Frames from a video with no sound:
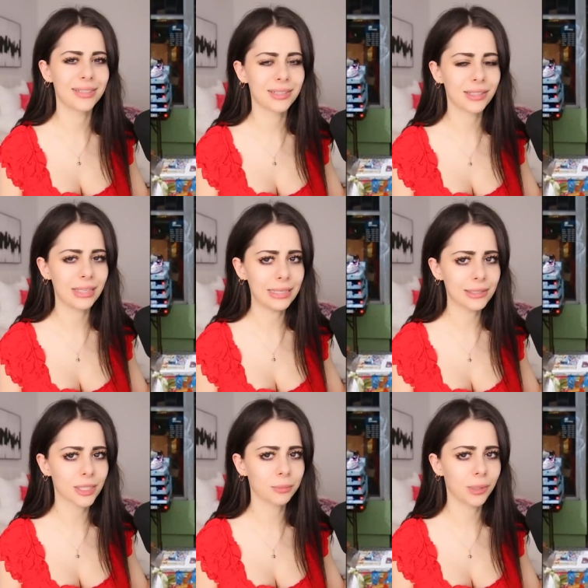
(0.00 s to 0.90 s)
Is the
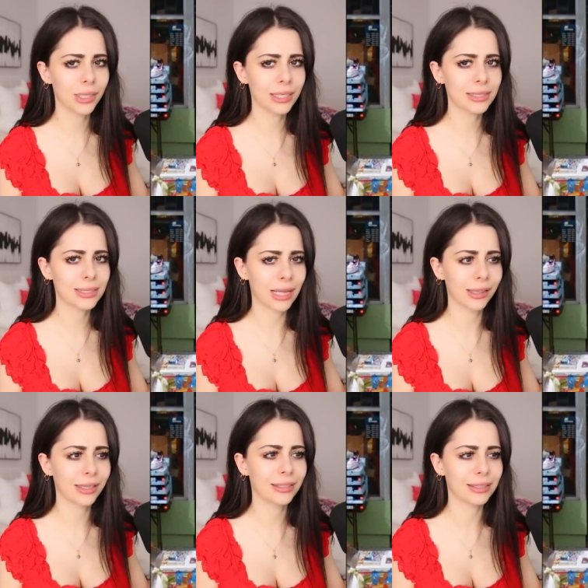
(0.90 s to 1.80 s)
Easter Bunny
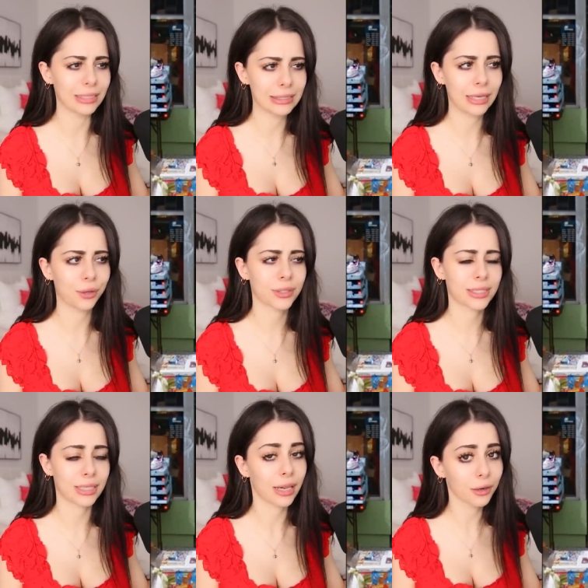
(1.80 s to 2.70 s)
selling discount
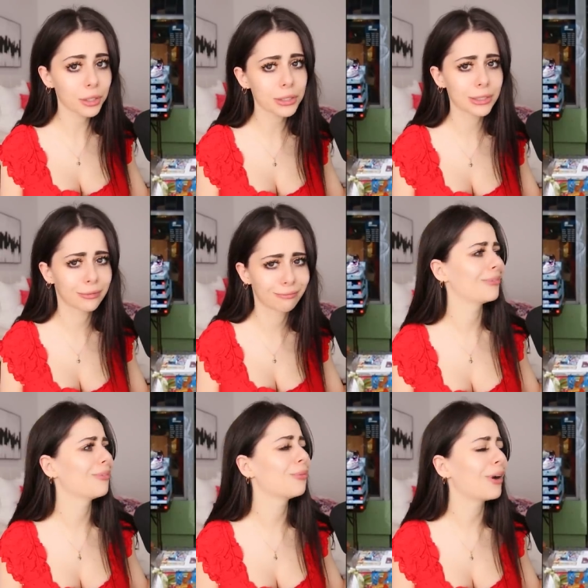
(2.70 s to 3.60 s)
sneakers?
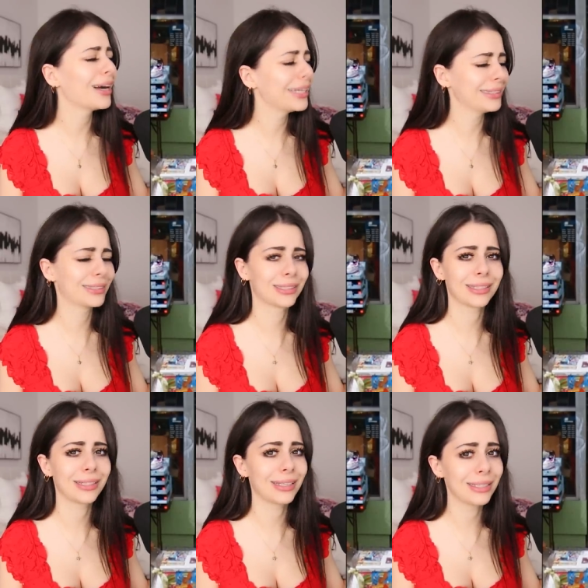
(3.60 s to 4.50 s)
What
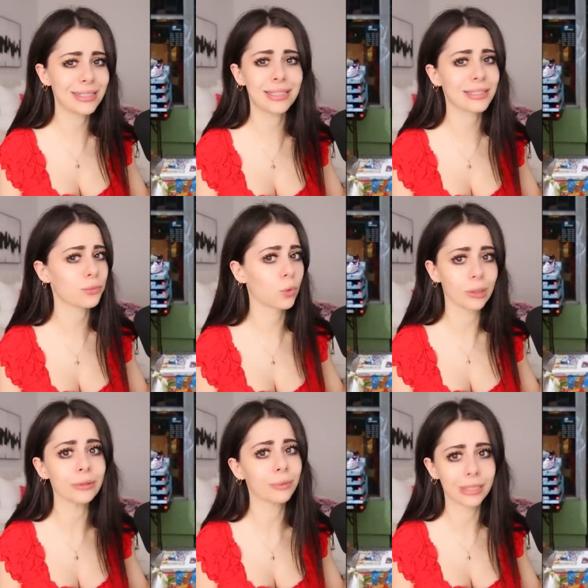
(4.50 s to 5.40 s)
is this
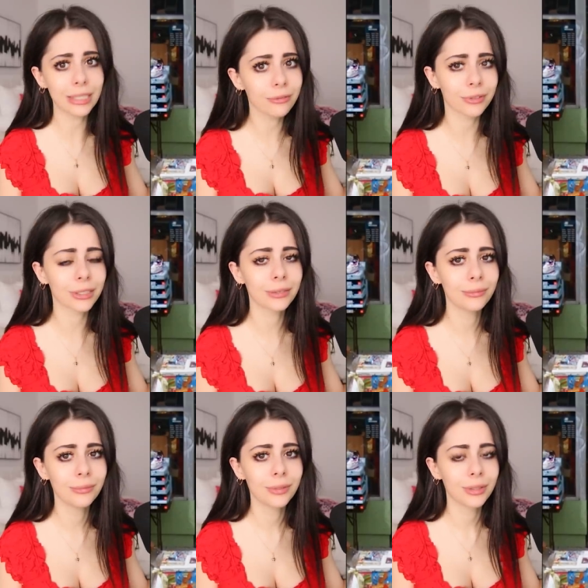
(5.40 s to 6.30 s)
world we live
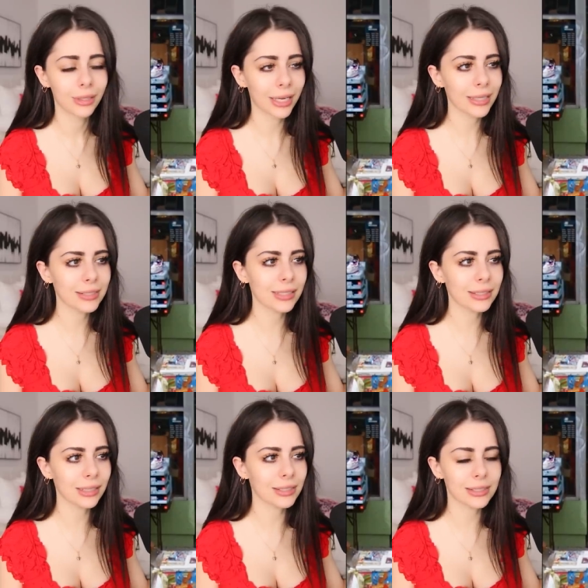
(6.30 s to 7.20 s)
in? Like, is
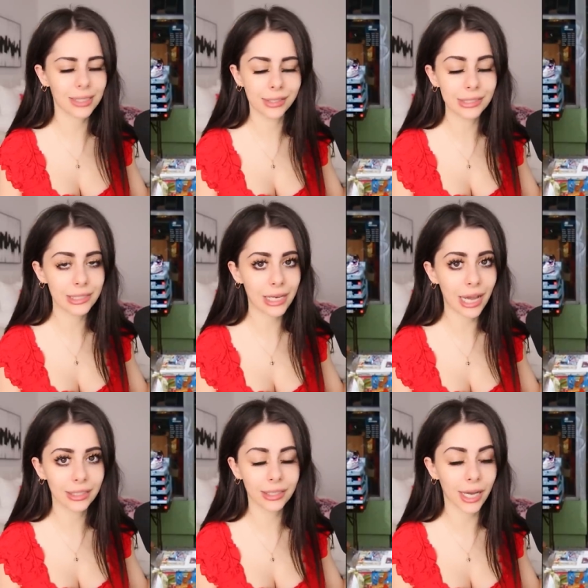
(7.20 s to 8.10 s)
this a sales
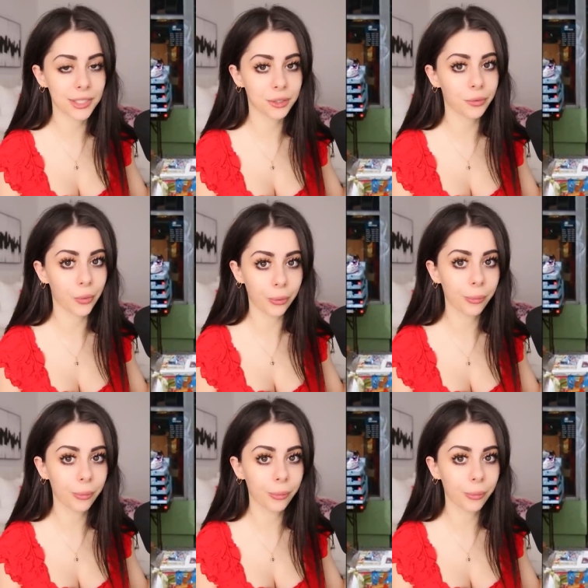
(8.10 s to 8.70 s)
tactic I don't know